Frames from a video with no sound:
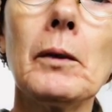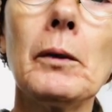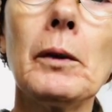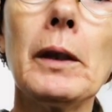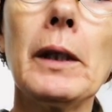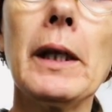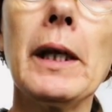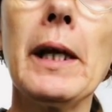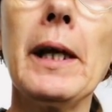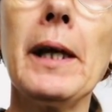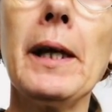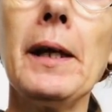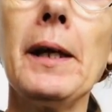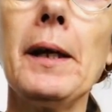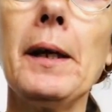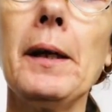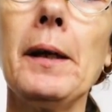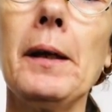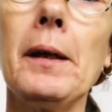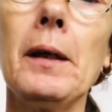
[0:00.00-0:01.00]
Okay.
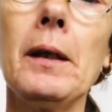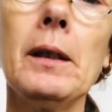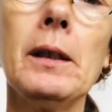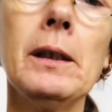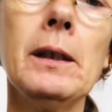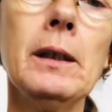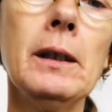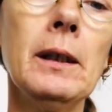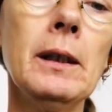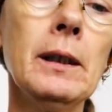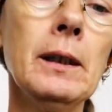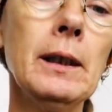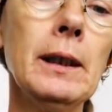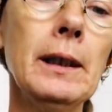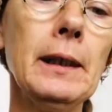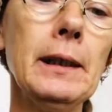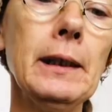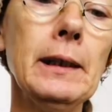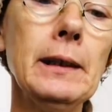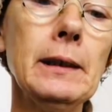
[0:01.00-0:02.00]

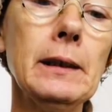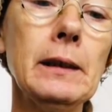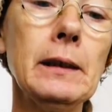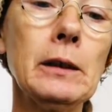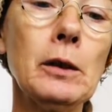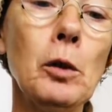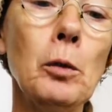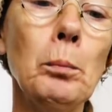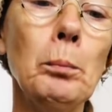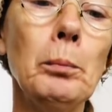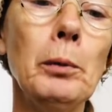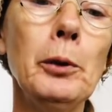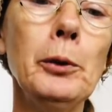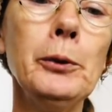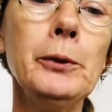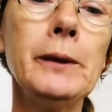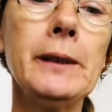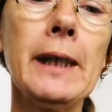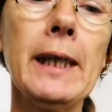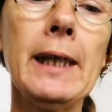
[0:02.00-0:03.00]
And this has got blue
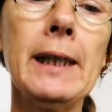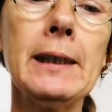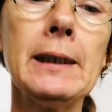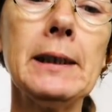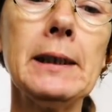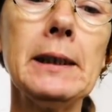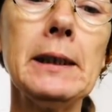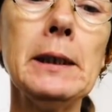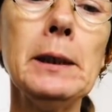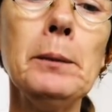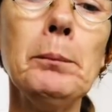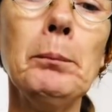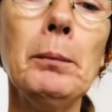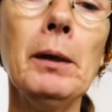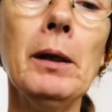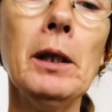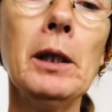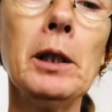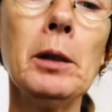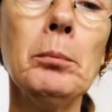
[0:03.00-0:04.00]
tansy,
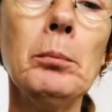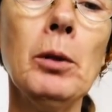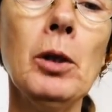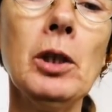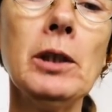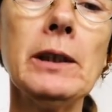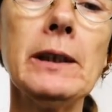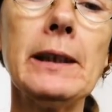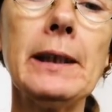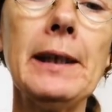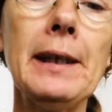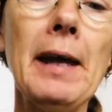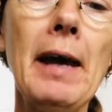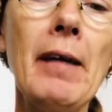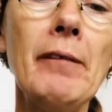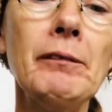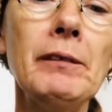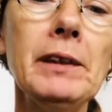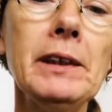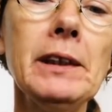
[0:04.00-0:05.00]
bergamot,
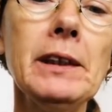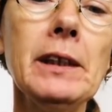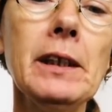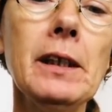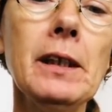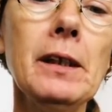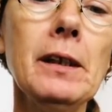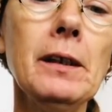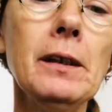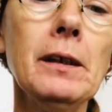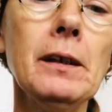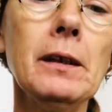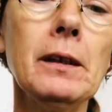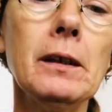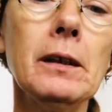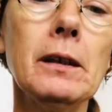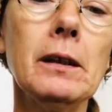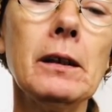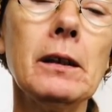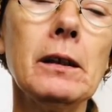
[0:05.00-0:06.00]
lavender,
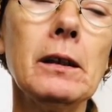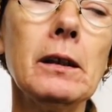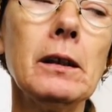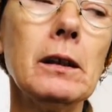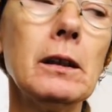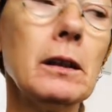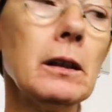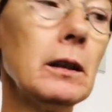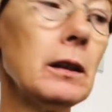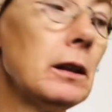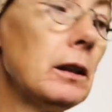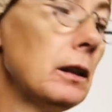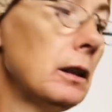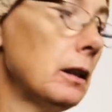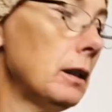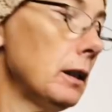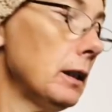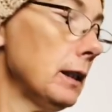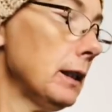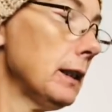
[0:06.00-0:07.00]

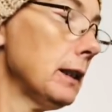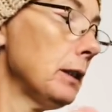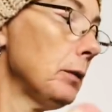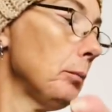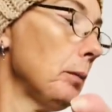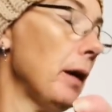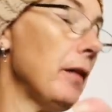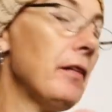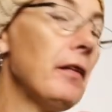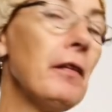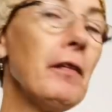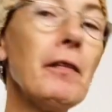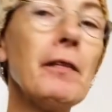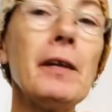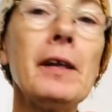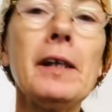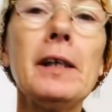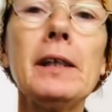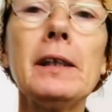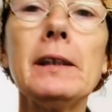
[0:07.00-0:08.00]
and some other
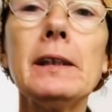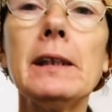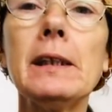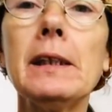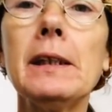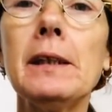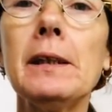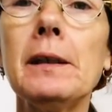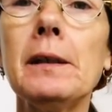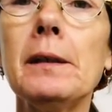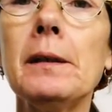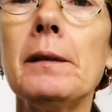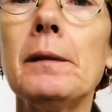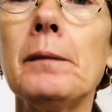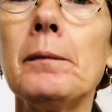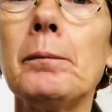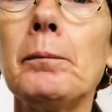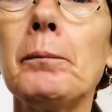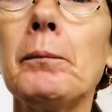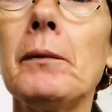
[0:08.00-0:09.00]
things in.
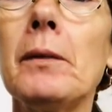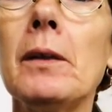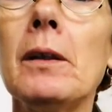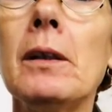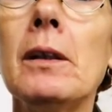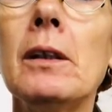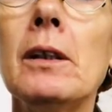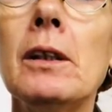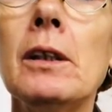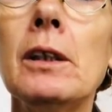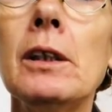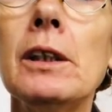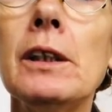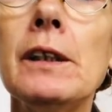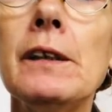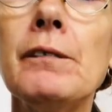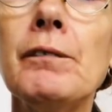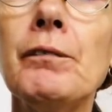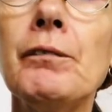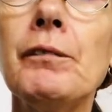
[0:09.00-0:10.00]

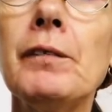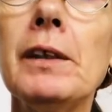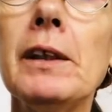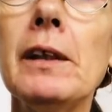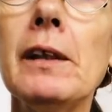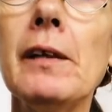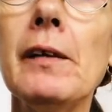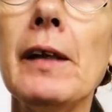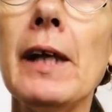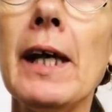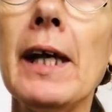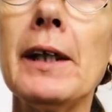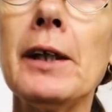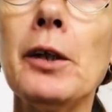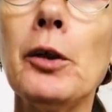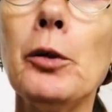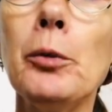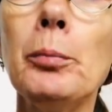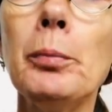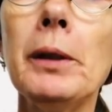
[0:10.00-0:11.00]
Just feel that
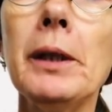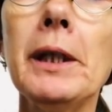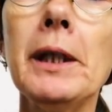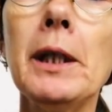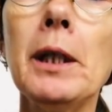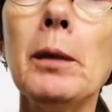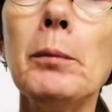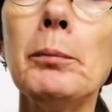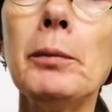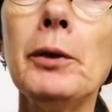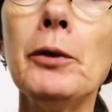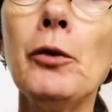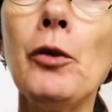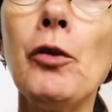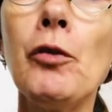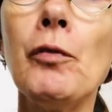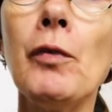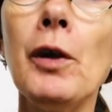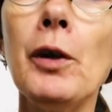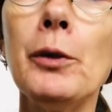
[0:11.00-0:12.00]
opening up your
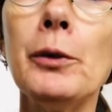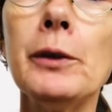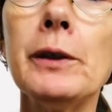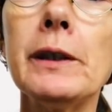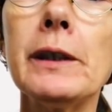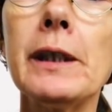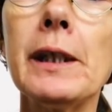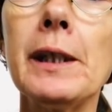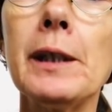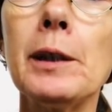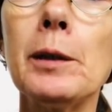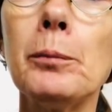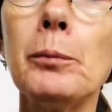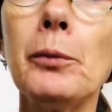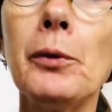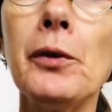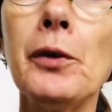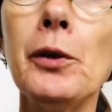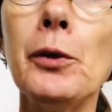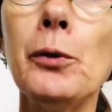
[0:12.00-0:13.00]
throat to help
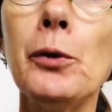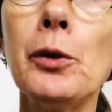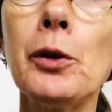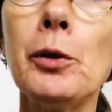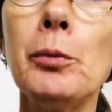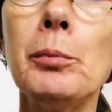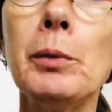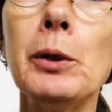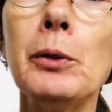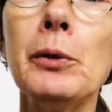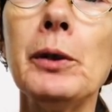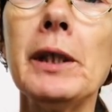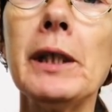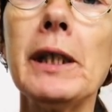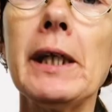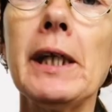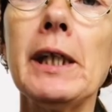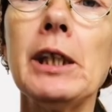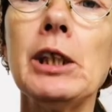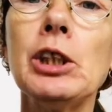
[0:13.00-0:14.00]
with your
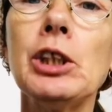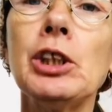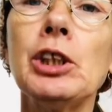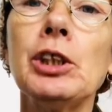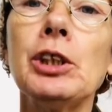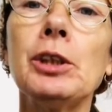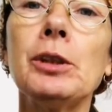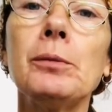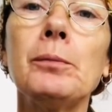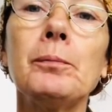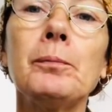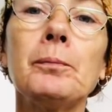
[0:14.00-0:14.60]
communication.